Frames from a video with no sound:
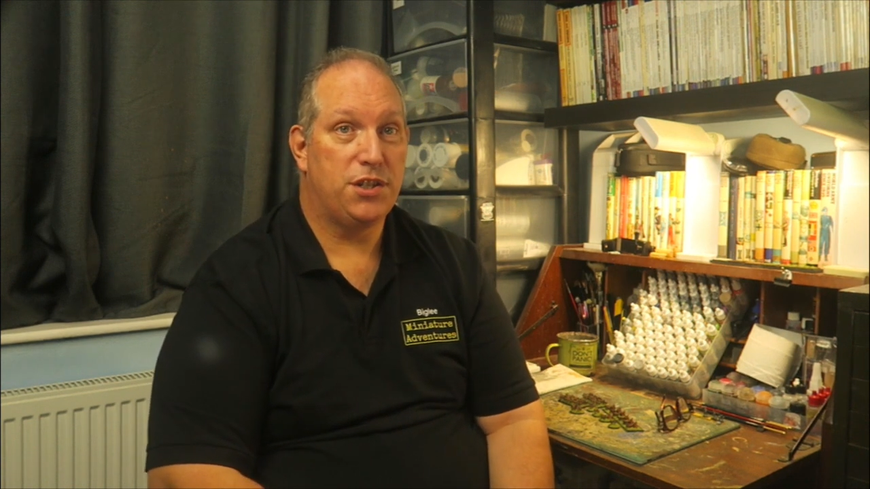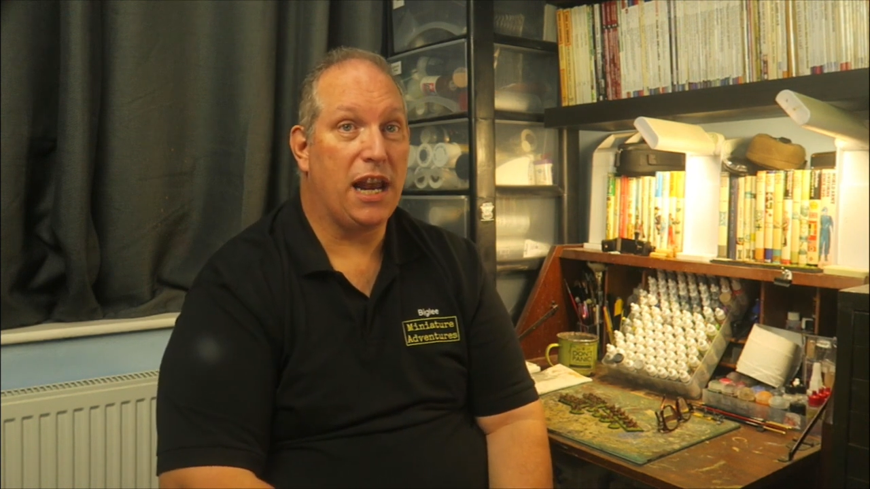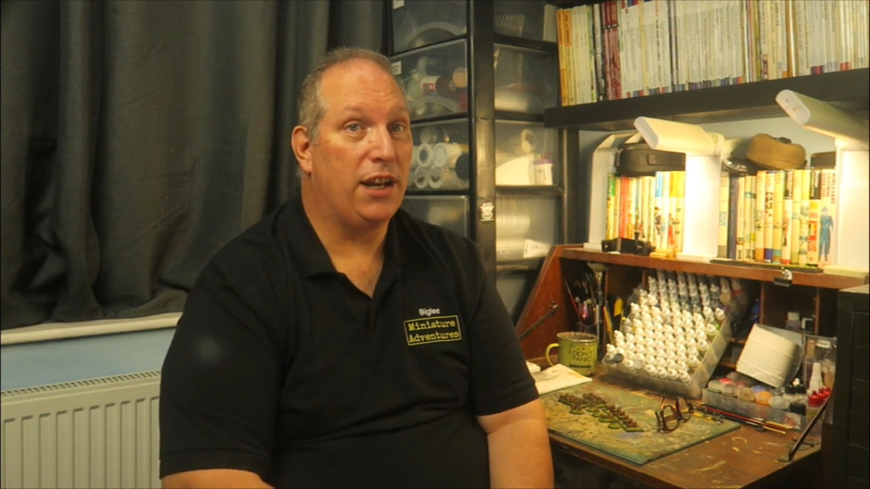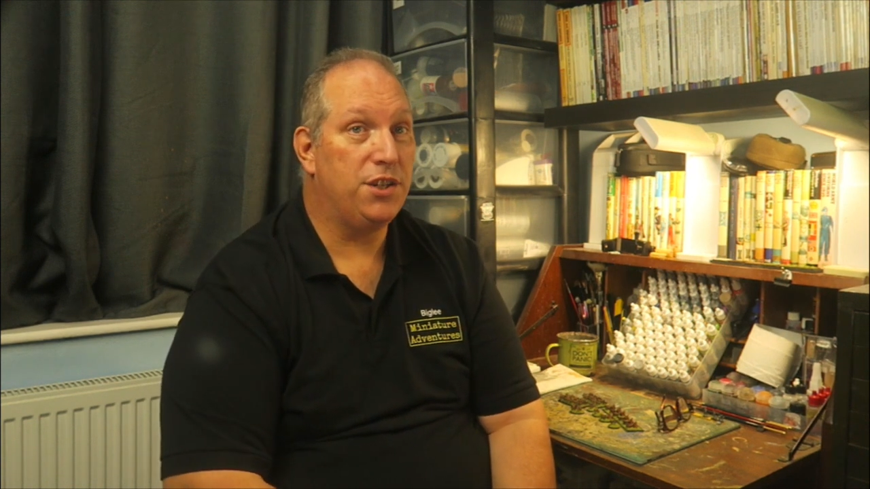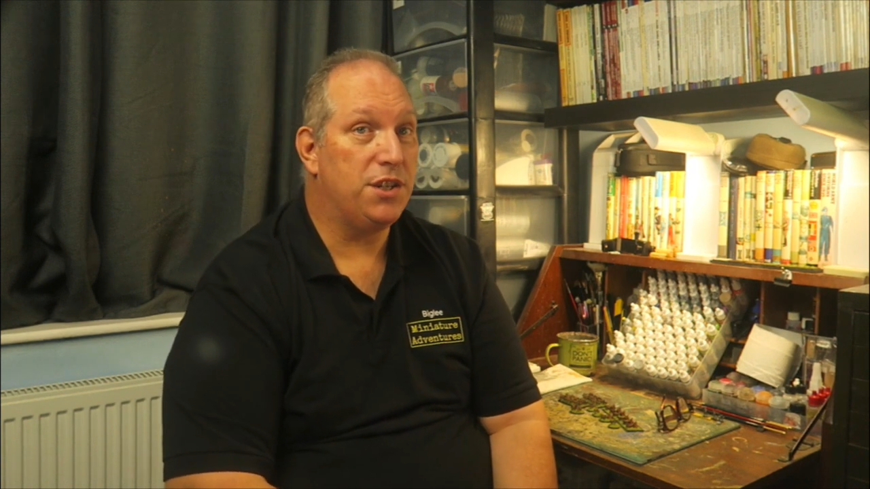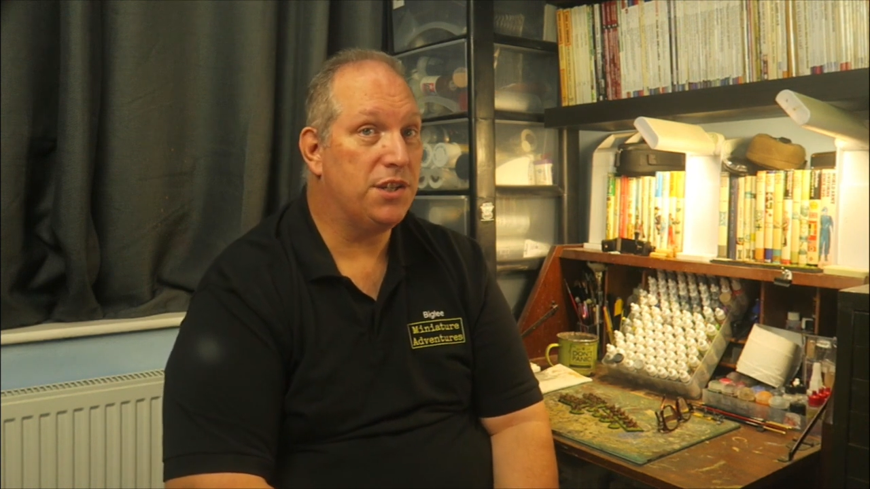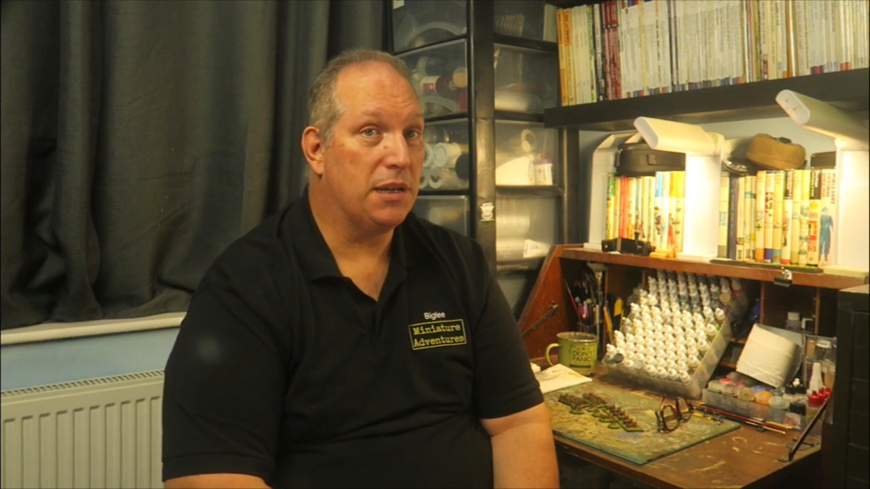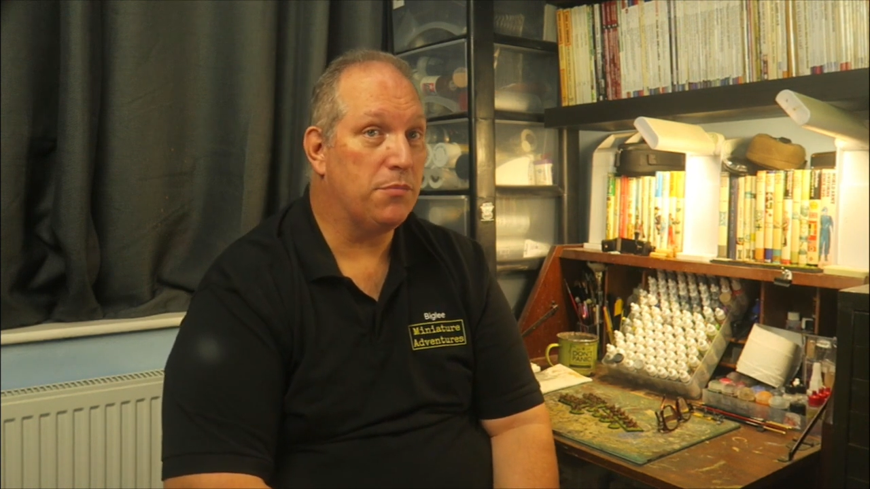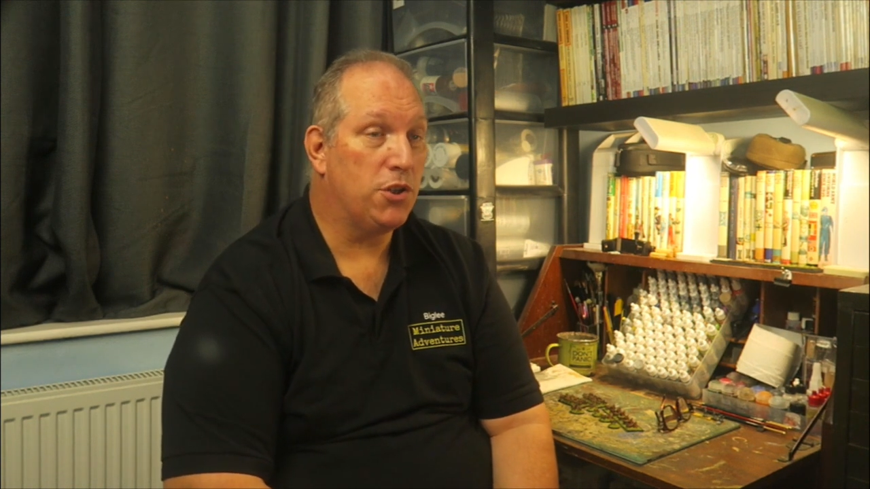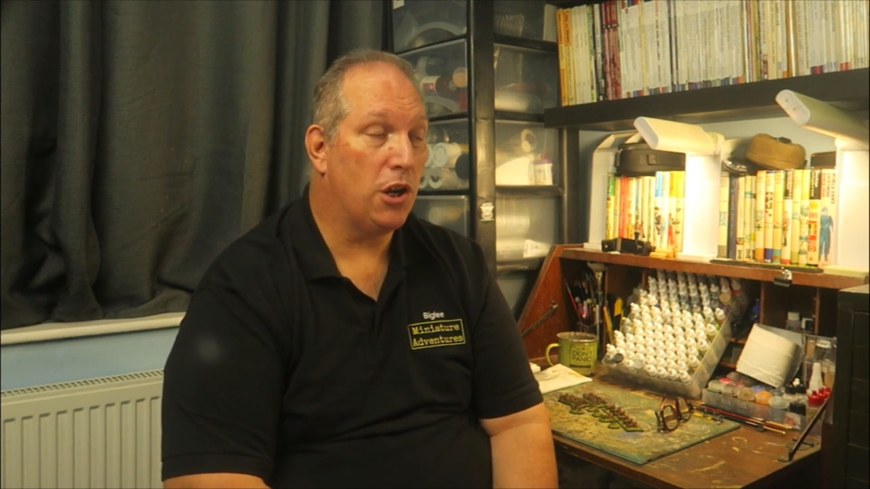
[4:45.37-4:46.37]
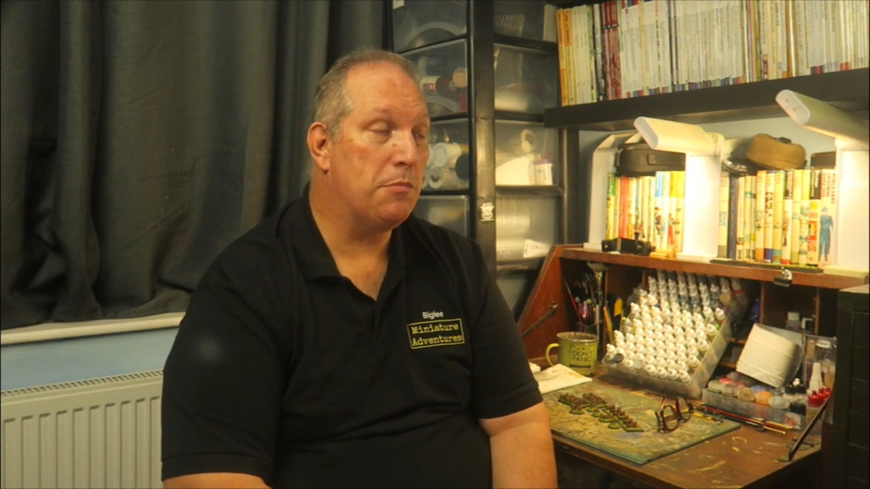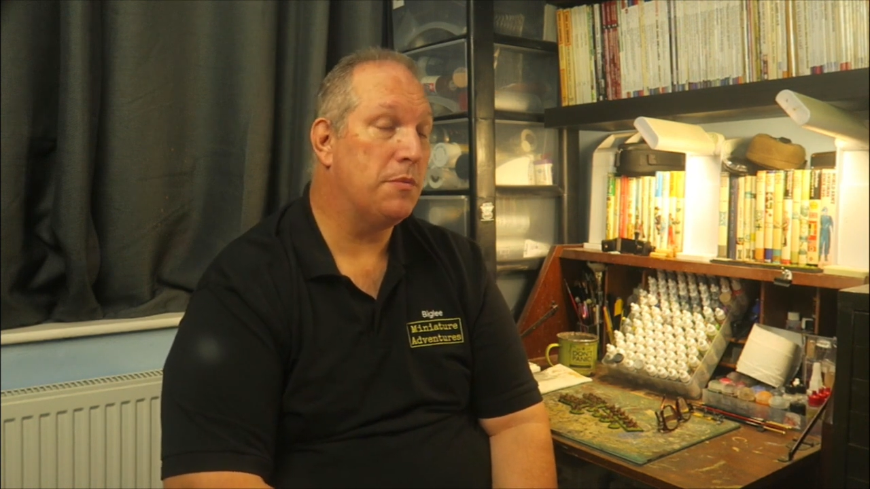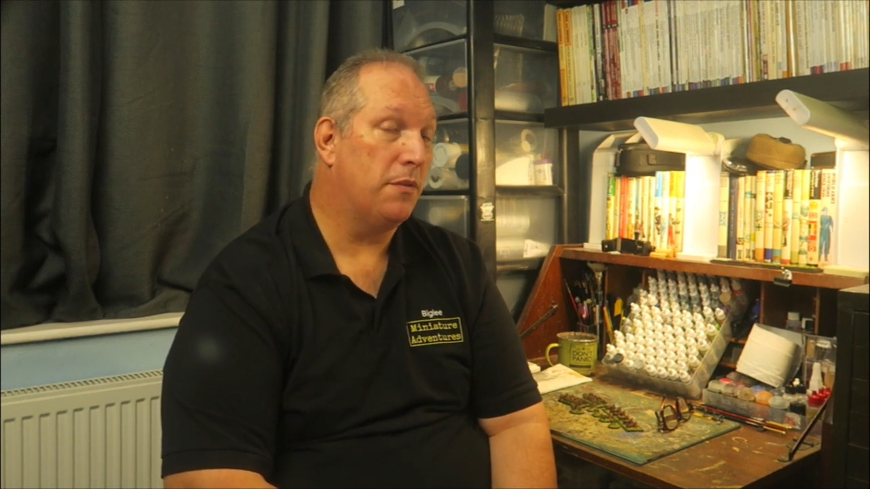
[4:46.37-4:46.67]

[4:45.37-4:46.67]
challenging sometimes,